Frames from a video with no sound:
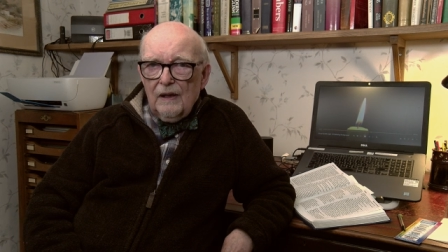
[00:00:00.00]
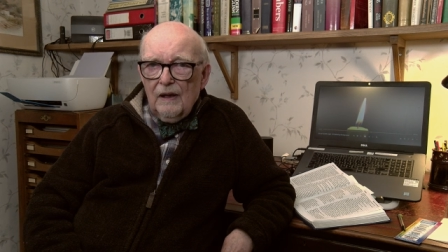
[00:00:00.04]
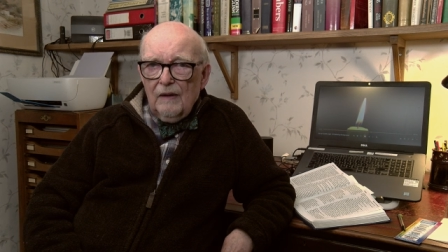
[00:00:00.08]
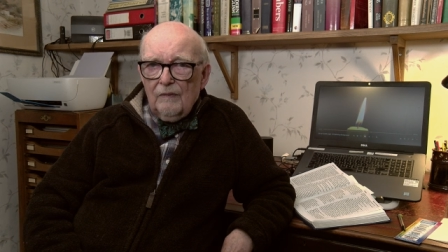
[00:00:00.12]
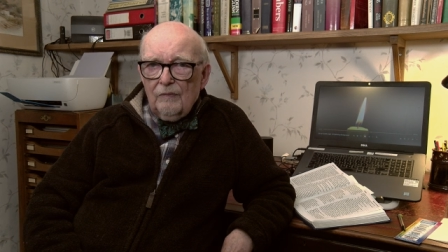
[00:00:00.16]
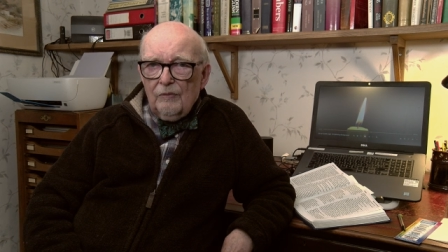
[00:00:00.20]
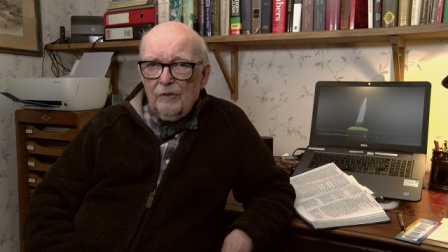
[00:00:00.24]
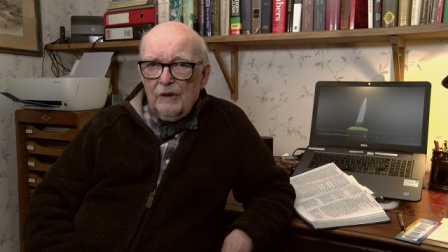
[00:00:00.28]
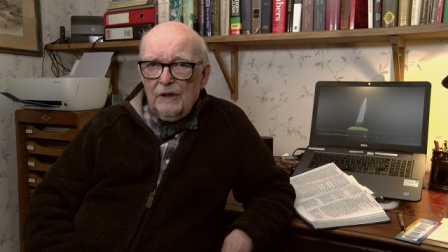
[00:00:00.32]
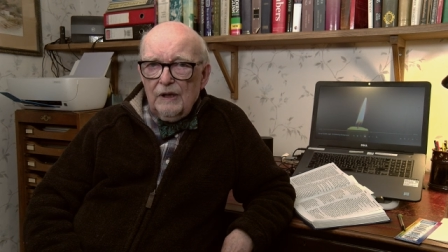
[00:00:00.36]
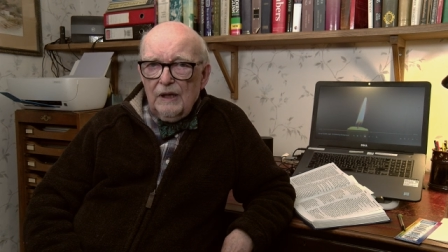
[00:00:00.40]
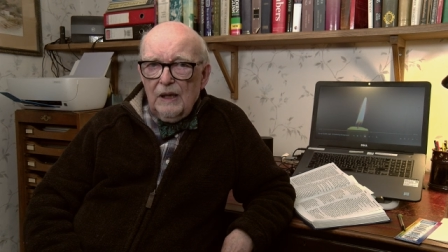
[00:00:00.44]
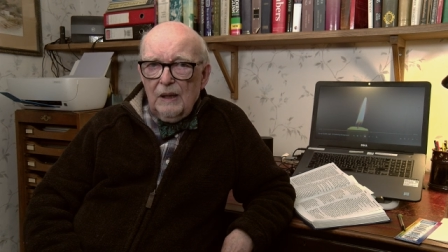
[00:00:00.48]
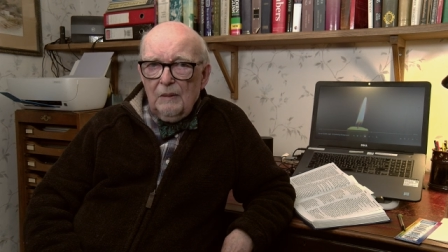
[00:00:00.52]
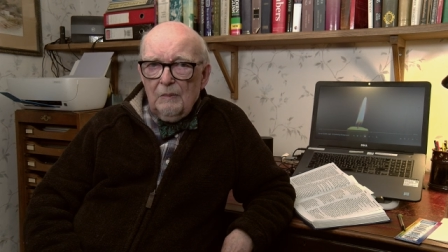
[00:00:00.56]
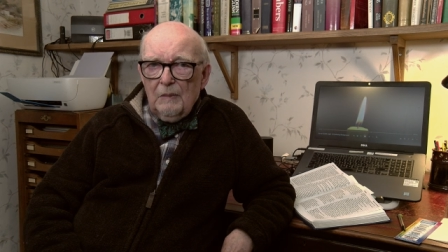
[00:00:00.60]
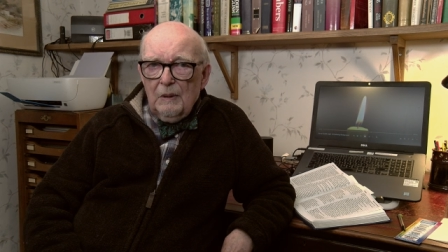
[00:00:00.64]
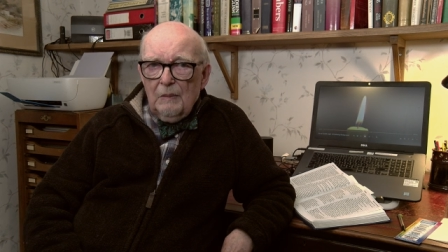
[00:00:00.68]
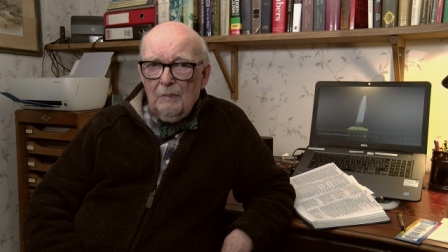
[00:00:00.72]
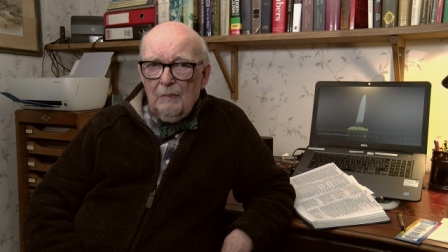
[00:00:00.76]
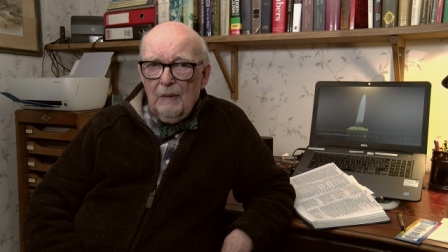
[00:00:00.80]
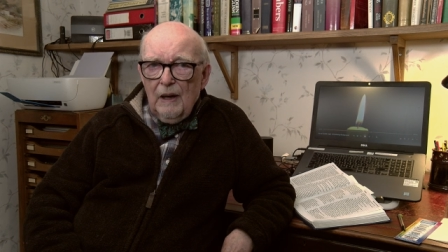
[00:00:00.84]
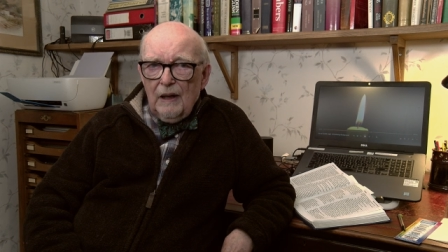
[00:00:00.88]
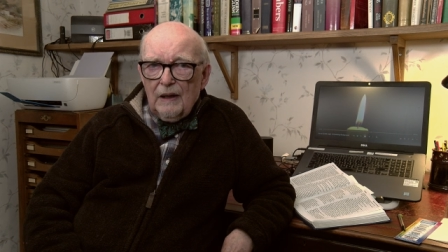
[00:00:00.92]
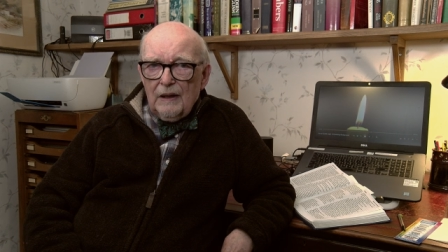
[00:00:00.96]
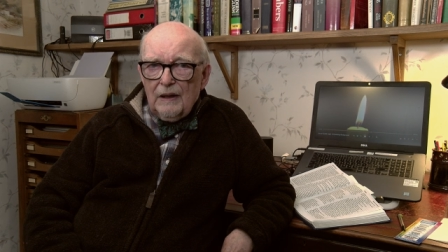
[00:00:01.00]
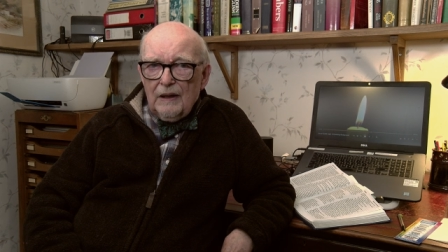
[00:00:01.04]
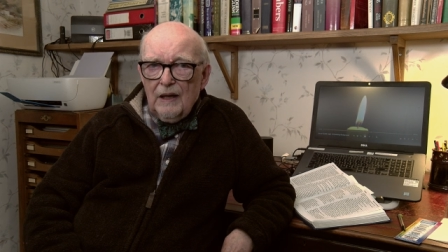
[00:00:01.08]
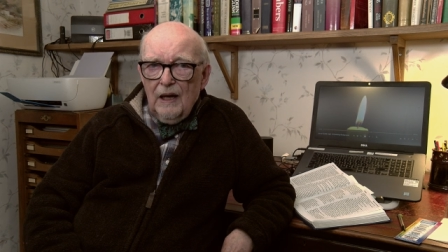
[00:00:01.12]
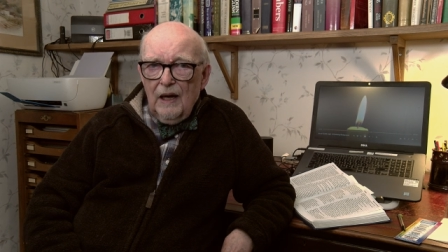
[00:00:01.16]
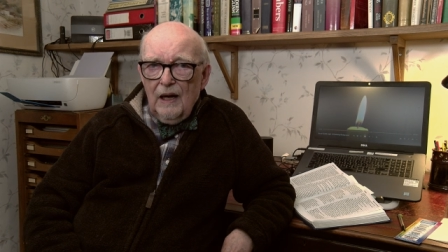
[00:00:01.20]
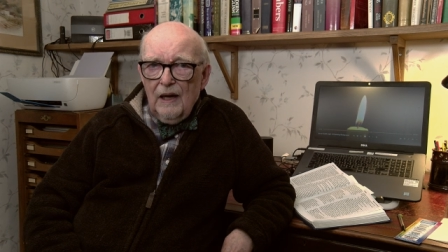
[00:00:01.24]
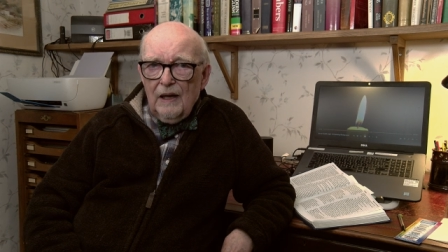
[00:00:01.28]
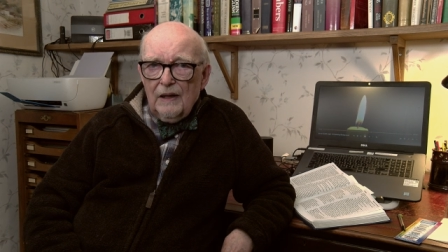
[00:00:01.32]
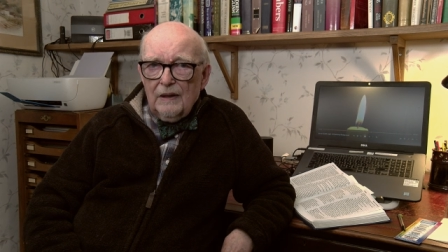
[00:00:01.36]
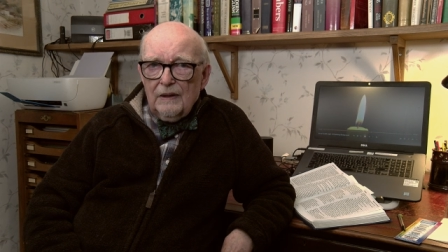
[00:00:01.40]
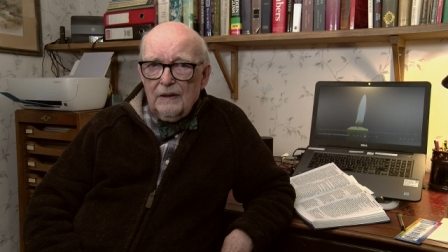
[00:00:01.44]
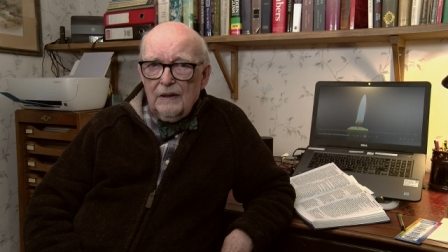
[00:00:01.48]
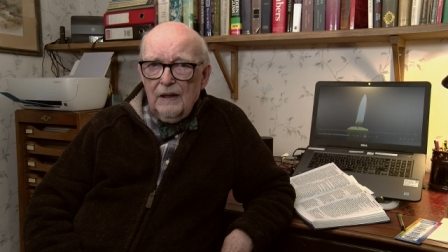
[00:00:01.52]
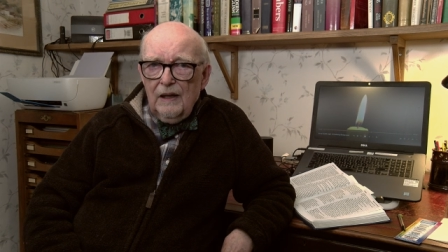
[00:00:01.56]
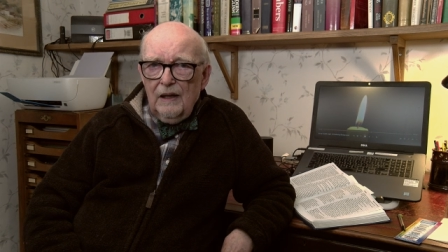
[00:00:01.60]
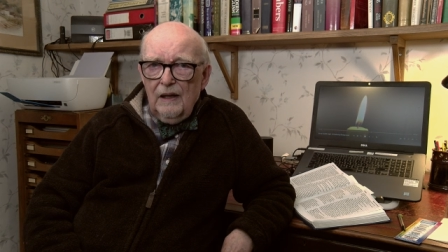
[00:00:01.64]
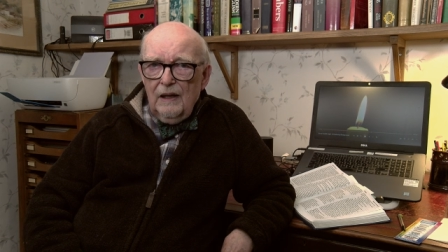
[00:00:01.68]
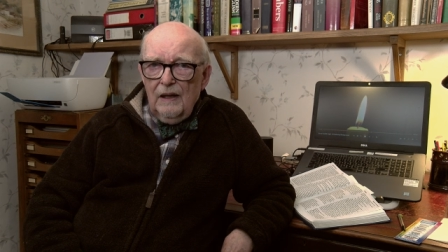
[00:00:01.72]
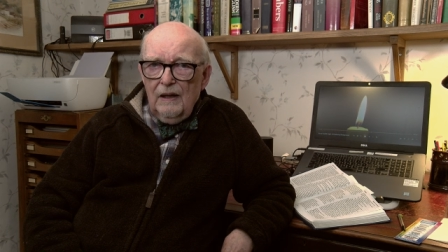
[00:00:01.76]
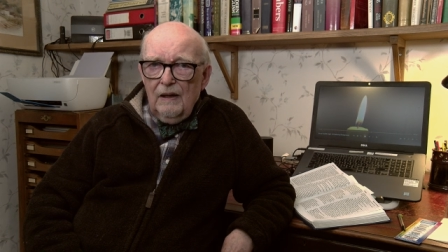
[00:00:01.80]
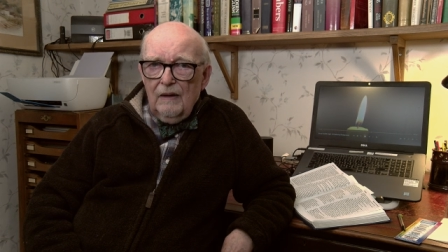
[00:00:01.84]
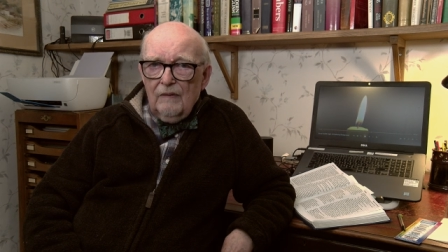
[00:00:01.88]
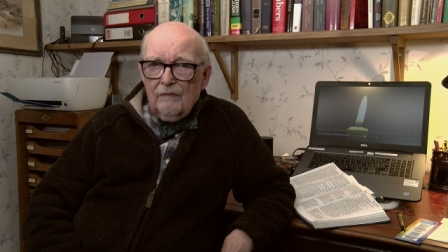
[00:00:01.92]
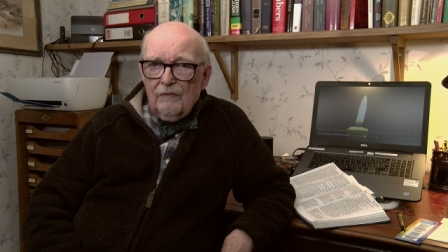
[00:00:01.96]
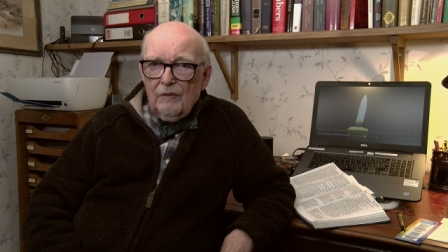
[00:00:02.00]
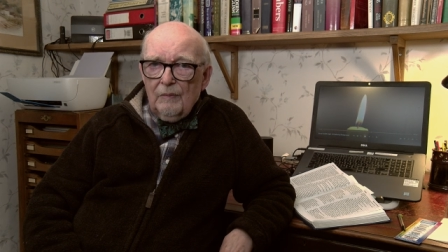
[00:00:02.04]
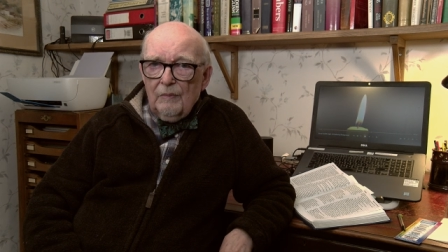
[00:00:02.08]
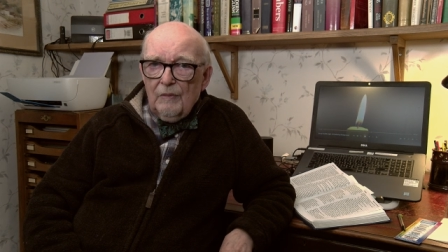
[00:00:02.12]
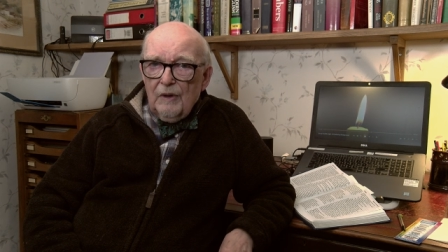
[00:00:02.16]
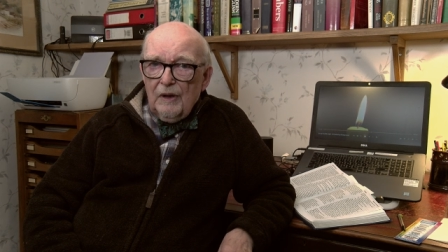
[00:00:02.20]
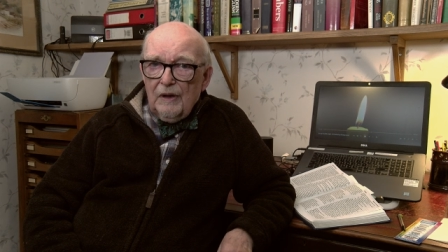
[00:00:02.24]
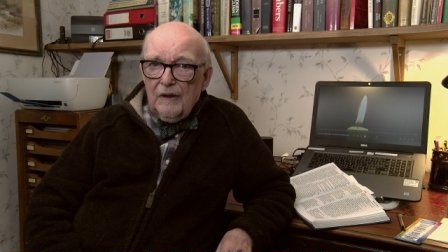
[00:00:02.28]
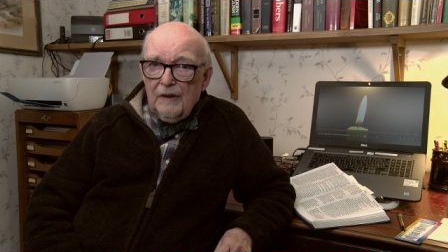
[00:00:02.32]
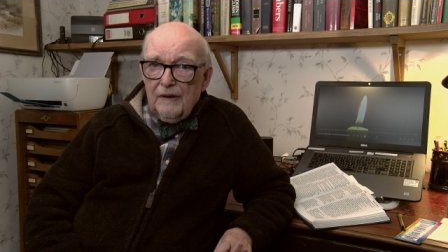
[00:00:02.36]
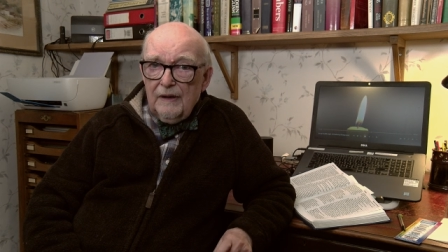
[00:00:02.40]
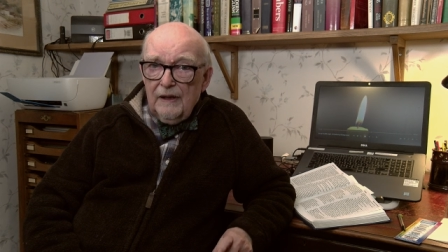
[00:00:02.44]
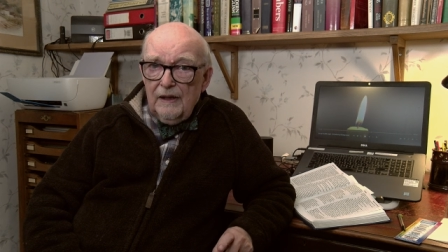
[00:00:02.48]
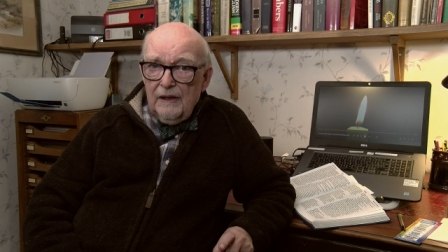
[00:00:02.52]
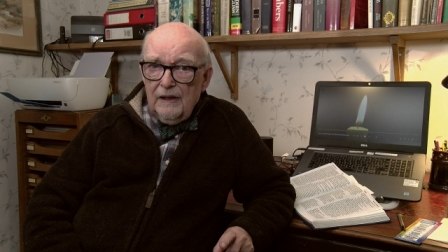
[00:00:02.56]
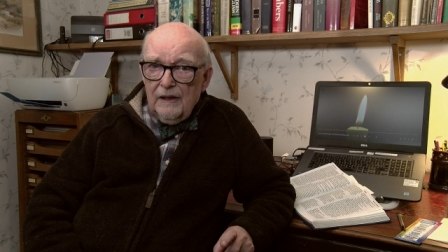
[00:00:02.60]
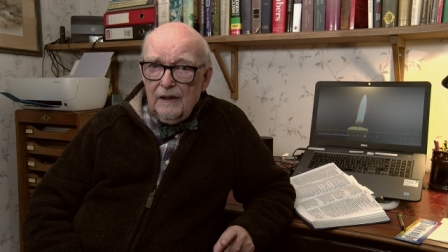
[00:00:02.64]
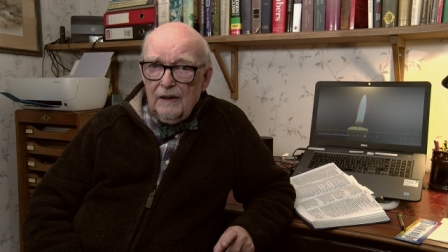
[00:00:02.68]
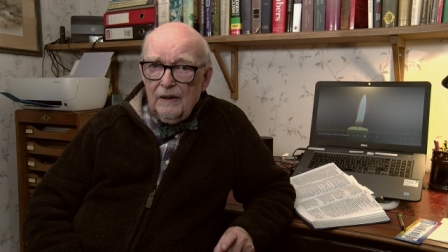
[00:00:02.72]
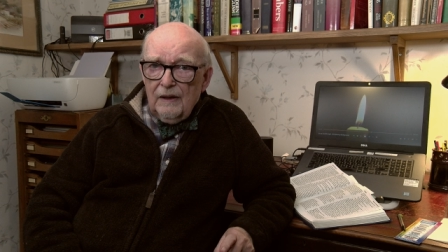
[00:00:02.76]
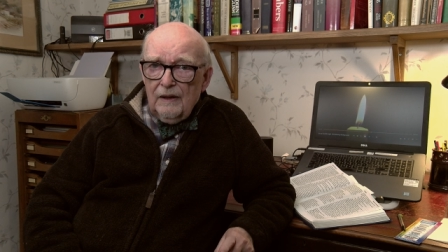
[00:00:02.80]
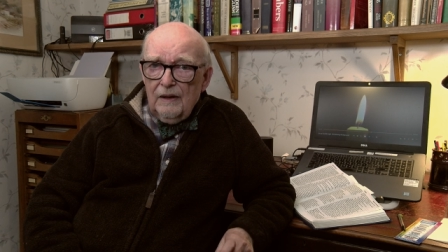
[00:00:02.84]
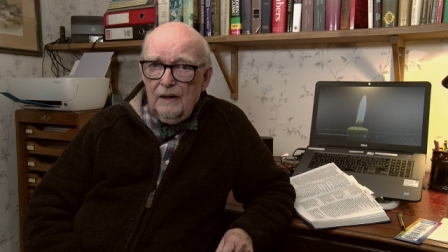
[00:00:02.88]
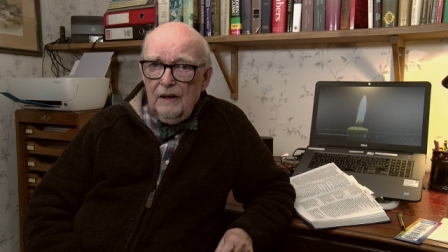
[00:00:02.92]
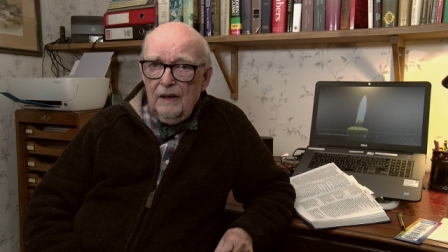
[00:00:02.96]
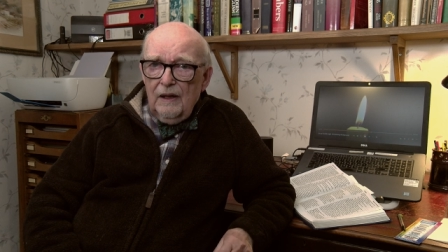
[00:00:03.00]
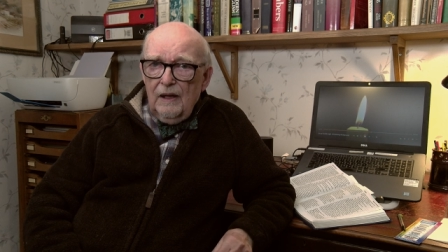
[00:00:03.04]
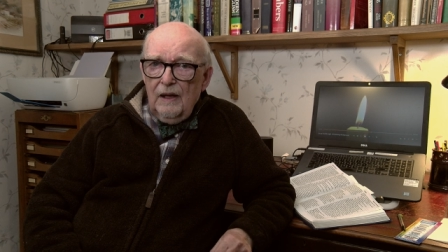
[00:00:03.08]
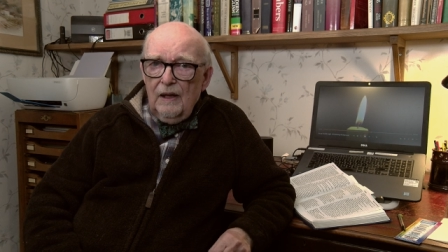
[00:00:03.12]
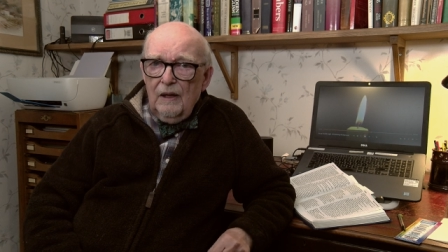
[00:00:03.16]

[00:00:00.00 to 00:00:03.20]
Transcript: of redeeming mankind from the sin